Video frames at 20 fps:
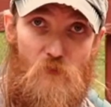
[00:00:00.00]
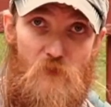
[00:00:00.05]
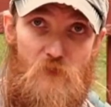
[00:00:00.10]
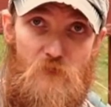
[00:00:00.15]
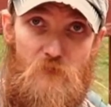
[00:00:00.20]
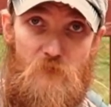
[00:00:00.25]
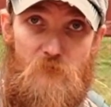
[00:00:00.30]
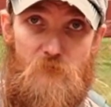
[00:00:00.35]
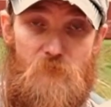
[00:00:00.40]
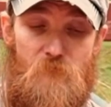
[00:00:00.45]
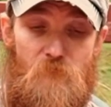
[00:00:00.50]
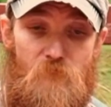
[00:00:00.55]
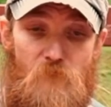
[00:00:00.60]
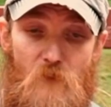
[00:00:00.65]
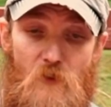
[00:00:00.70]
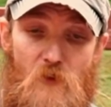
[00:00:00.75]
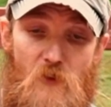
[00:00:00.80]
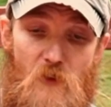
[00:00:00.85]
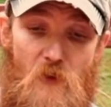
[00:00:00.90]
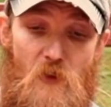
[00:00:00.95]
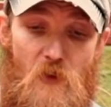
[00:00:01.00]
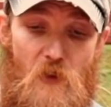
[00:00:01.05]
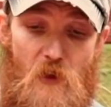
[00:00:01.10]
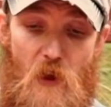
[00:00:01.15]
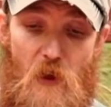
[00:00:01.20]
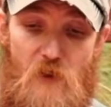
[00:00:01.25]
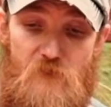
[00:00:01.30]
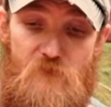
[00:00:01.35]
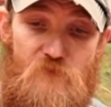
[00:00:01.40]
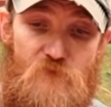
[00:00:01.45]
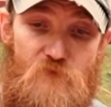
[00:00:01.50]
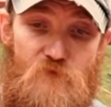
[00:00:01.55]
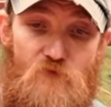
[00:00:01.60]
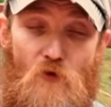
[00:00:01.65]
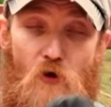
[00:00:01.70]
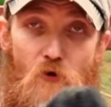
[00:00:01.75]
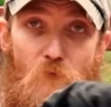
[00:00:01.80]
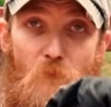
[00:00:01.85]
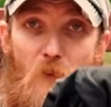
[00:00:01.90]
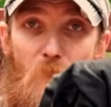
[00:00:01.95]
in it. I just
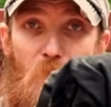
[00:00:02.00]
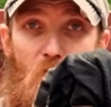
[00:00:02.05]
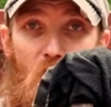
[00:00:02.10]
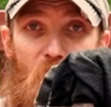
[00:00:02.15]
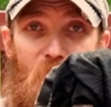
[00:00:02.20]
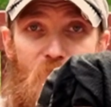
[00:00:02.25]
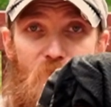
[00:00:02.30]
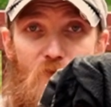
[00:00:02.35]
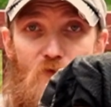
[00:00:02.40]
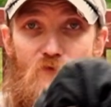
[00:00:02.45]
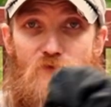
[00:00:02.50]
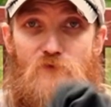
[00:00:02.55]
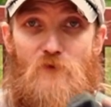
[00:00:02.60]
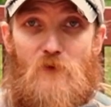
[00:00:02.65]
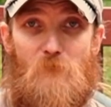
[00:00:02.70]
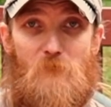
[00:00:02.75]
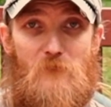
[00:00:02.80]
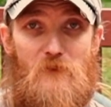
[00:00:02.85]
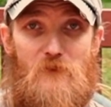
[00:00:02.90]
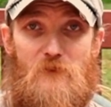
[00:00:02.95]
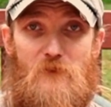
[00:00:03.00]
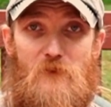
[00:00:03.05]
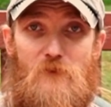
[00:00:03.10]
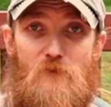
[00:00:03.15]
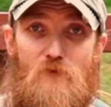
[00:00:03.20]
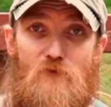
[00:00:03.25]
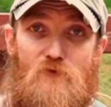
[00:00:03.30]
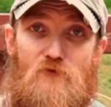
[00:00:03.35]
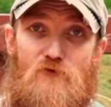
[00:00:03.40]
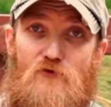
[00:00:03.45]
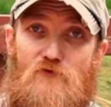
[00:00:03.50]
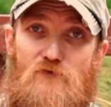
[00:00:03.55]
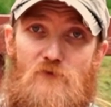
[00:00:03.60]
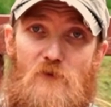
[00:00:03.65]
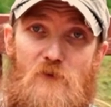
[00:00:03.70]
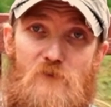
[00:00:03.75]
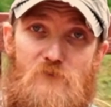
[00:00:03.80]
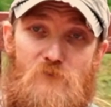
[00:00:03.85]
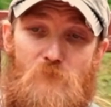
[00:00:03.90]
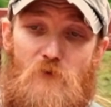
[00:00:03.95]
throw my puffy or something in here and use it
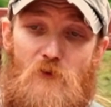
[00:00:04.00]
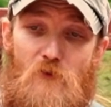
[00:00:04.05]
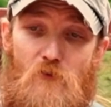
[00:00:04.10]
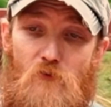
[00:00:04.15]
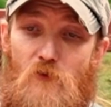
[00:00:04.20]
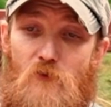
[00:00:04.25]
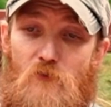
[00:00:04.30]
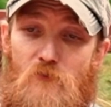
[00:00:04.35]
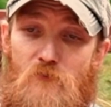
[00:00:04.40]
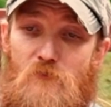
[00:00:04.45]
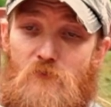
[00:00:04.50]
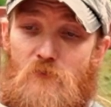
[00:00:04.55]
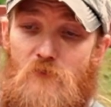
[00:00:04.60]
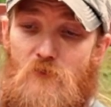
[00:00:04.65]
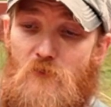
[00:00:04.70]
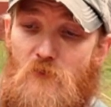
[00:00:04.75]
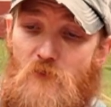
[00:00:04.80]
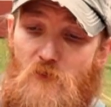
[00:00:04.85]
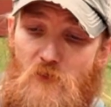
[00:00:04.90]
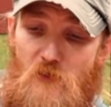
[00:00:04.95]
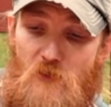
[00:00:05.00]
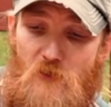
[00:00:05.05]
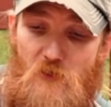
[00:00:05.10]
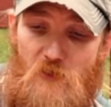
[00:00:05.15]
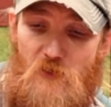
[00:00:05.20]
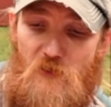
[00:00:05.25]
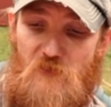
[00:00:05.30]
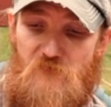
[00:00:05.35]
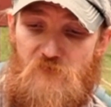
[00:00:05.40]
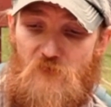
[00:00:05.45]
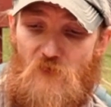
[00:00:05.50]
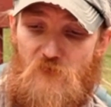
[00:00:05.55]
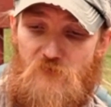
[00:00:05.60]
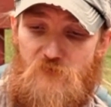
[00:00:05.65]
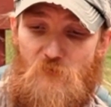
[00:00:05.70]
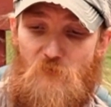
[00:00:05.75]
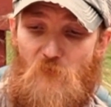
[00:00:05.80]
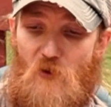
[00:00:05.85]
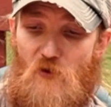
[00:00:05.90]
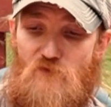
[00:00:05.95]
as a pillow. It's not
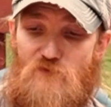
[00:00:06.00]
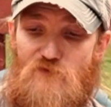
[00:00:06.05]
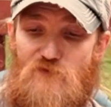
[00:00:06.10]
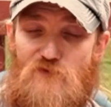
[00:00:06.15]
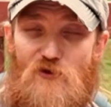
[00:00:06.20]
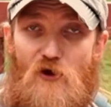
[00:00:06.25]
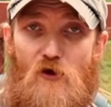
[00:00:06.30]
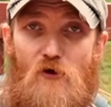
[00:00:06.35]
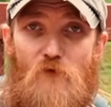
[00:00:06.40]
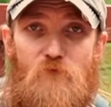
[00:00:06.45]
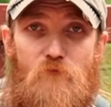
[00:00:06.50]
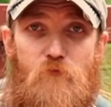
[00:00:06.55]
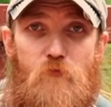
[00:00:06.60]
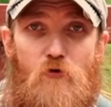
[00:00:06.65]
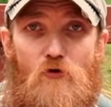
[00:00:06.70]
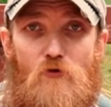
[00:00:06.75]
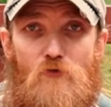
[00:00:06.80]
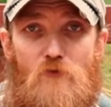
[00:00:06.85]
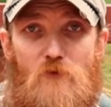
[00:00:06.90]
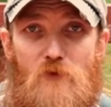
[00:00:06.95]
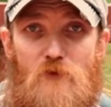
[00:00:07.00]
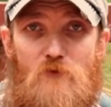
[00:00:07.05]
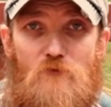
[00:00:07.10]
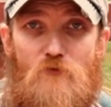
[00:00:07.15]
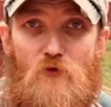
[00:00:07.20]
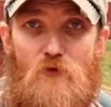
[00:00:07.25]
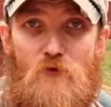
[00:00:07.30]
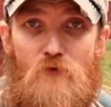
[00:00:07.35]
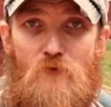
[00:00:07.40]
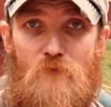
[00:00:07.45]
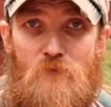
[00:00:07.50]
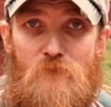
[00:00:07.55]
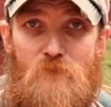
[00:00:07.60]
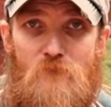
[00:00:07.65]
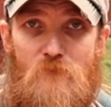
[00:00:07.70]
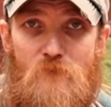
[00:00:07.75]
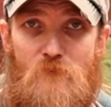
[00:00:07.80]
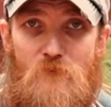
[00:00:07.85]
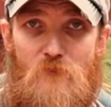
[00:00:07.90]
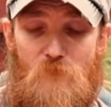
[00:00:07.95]
the most comfortable in the world,
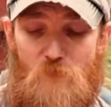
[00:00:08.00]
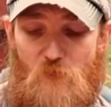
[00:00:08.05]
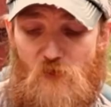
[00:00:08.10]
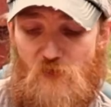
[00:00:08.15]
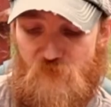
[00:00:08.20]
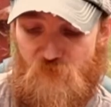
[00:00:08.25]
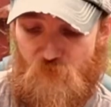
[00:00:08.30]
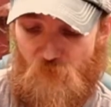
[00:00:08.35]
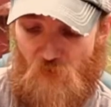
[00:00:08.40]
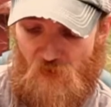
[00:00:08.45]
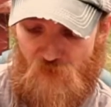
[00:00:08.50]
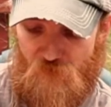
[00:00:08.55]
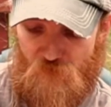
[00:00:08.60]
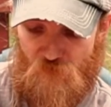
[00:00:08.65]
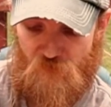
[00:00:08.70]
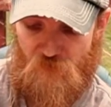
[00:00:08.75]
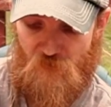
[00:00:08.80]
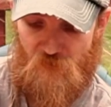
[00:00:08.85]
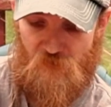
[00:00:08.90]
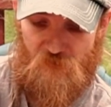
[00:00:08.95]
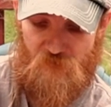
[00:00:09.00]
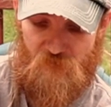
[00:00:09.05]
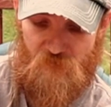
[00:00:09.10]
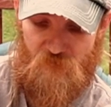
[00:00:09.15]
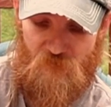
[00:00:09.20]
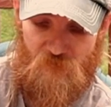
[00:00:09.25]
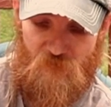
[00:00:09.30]
but it's better than